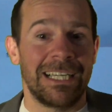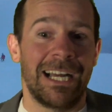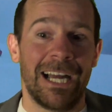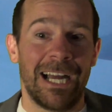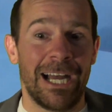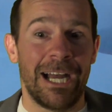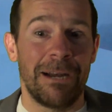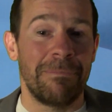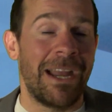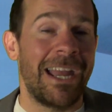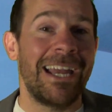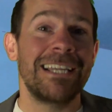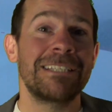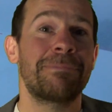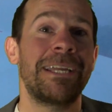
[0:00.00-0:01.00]
Um,
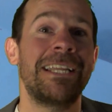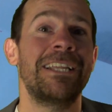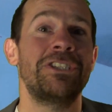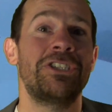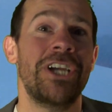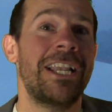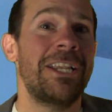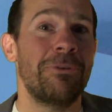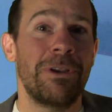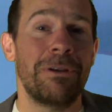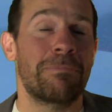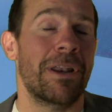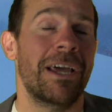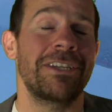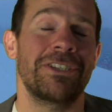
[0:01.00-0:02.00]
it has been a genuine
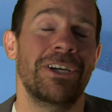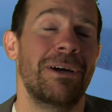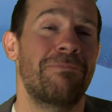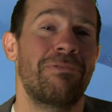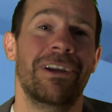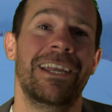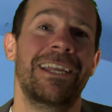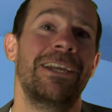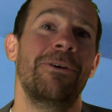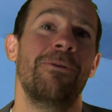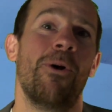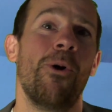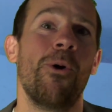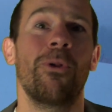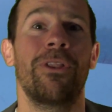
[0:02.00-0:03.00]
pleasure bringing you
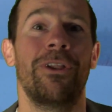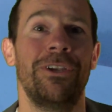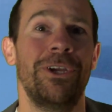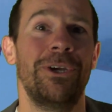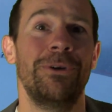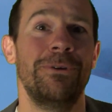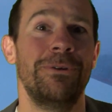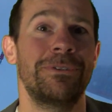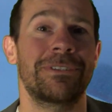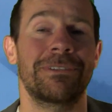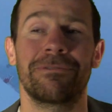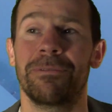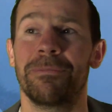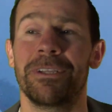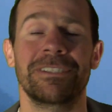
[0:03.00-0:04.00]
all the news
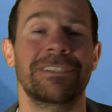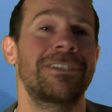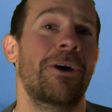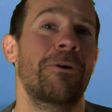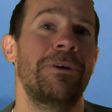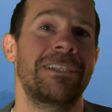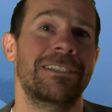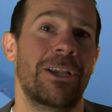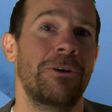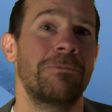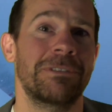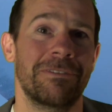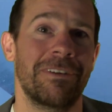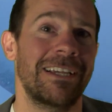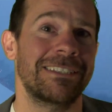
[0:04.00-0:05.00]
from the snowy
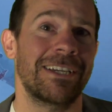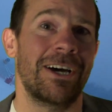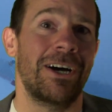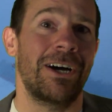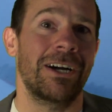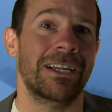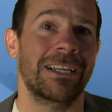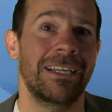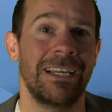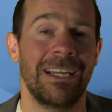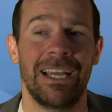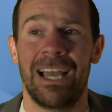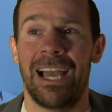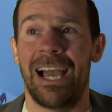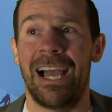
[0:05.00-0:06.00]
slopes of Les Arcs
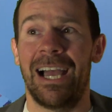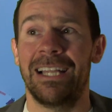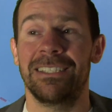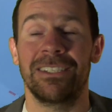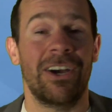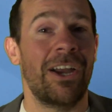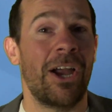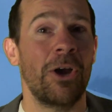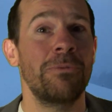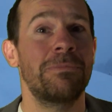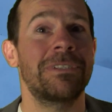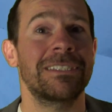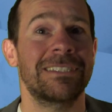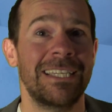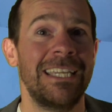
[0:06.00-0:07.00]
and I hope
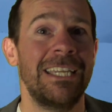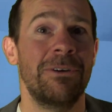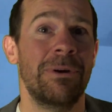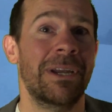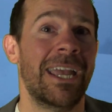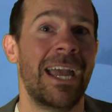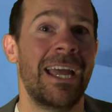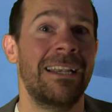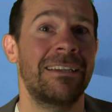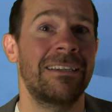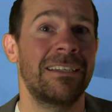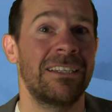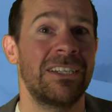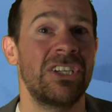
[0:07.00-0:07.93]
to see you again